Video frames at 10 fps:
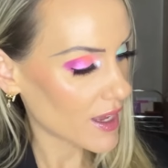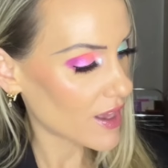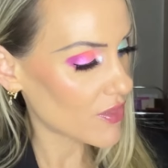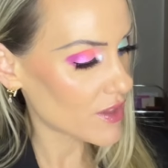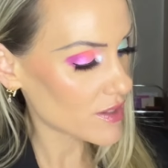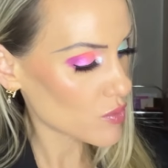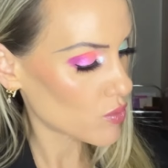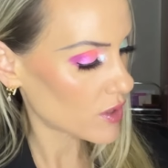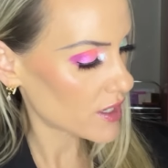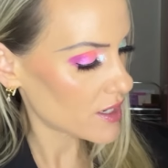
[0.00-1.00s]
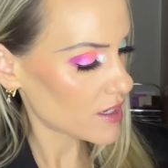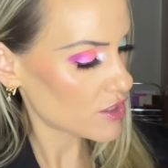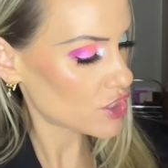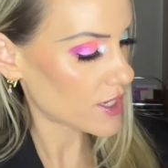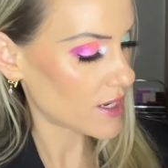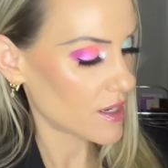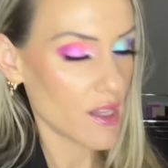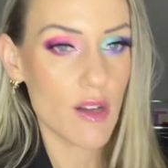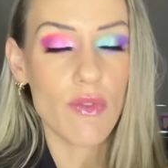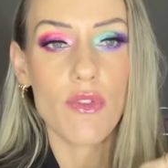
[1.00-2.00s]
And this one shade in
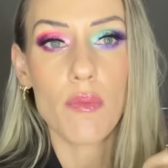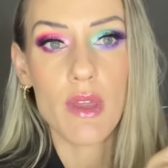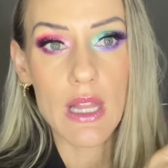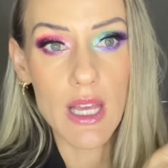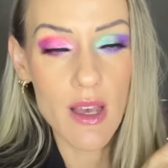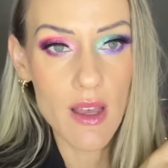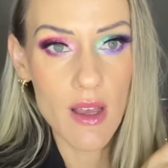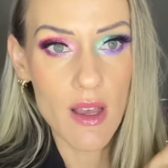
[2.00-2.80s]
here, Familia,